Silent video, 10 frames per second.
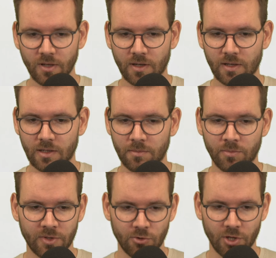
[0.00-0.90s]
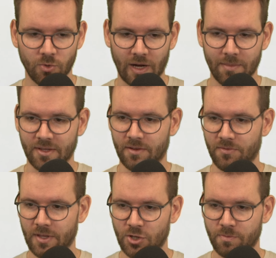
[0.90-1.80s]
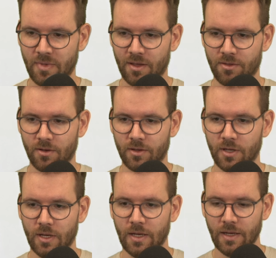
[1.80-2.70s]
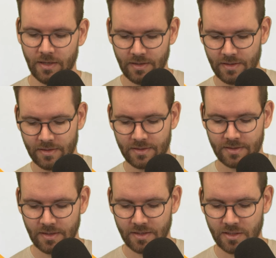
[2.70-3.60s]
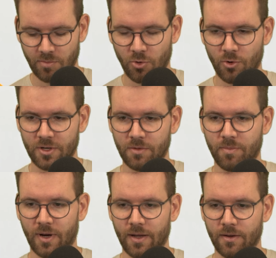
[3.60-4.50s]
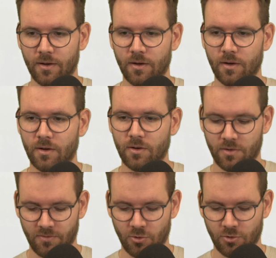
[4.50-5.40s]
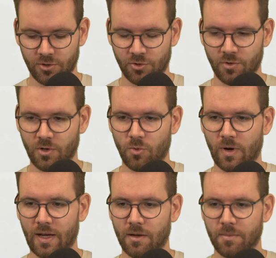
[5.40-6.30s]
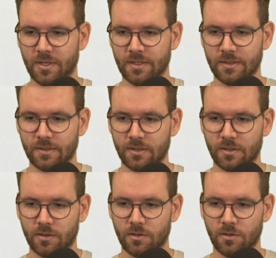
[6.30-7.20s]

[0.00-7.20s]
the requirement definition method is supported by a, of course, requirement